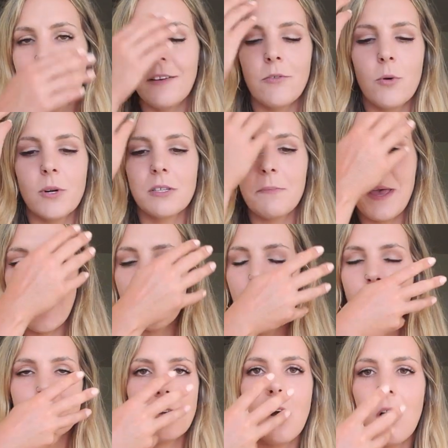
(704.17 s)
and of course paint
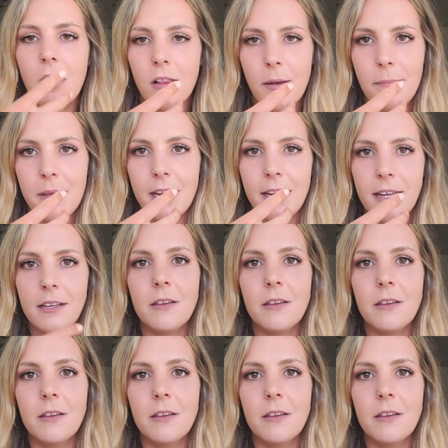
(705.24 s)
goes all up in it.